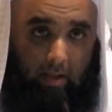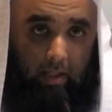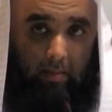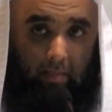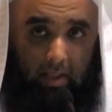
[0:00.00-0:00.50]

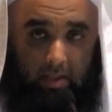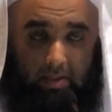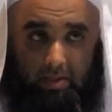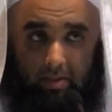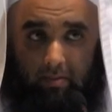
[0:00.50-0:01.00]
it
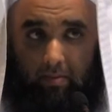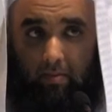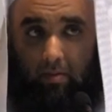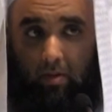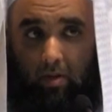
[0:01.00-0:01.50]
means
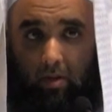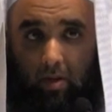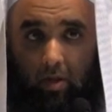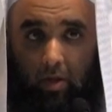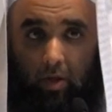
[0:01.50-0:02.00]

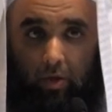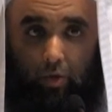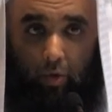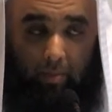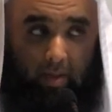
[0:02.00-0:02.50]

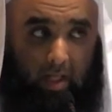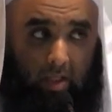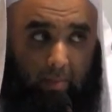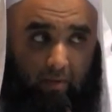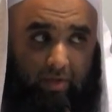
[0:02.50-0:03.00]
to obey
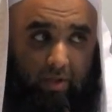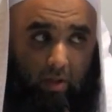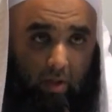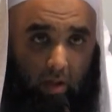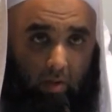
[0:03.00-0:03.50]
the Prophet
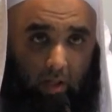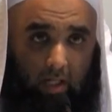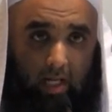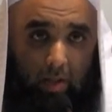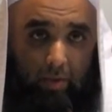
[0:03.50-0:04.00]
sallallahu
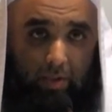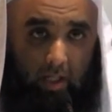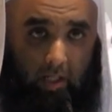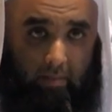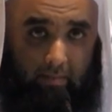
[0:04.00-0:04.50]
alayhi
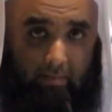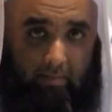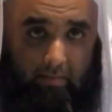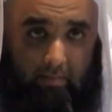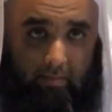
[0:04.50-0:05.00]
wasallam
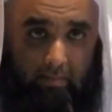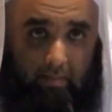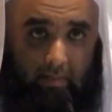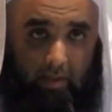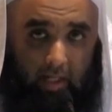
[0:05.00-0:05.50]

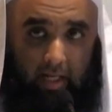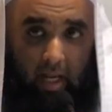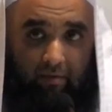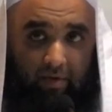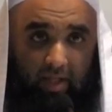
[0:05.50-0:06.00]
in
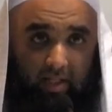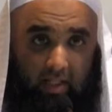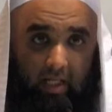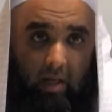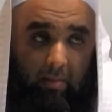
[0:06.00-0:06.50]
everything
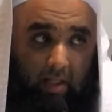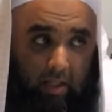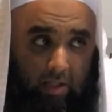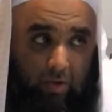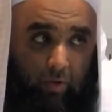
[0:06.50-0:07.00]
that he
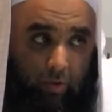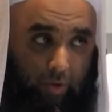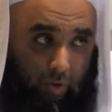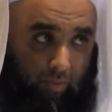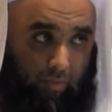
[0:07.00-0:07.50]
commanded us to do
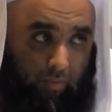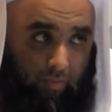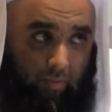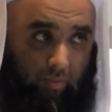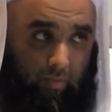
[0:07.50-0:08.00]
so,
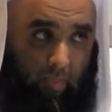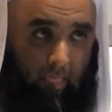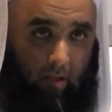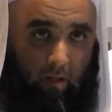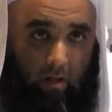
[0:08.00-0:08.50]

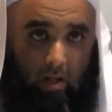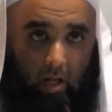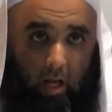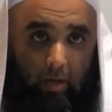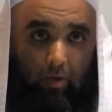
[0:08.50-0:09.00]

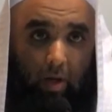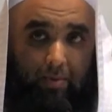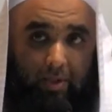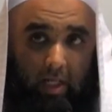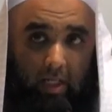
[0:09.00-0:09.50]
and to
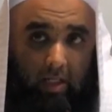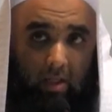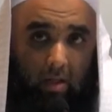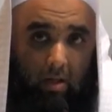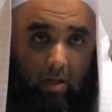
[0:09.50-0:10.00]

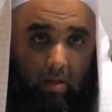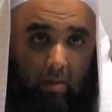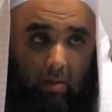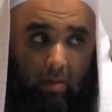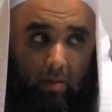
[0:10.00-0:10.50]
abstain
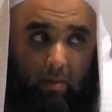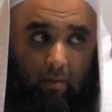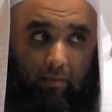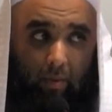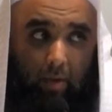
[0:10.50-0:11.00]

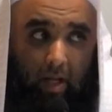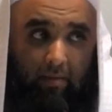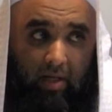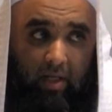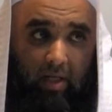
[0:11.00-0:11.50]
from
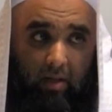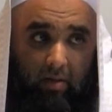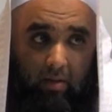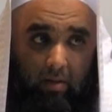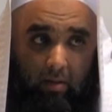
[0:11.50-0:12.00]
whatever he
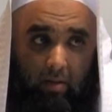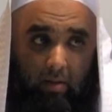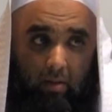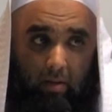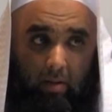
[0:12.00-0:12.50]

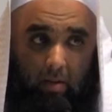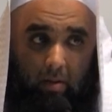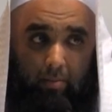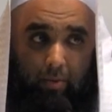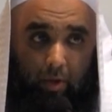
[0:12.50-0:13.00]

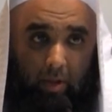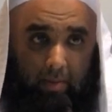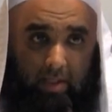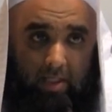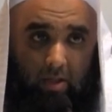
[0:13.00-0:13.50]

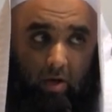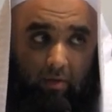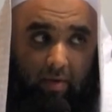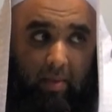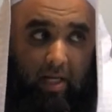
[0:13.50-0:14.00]
prohibited or
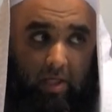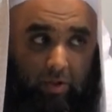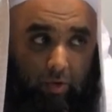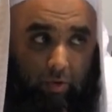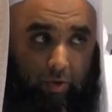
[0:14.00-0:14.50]
forbade us
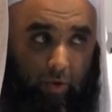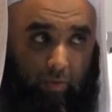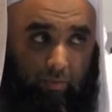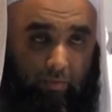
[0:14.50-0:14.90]
to do so.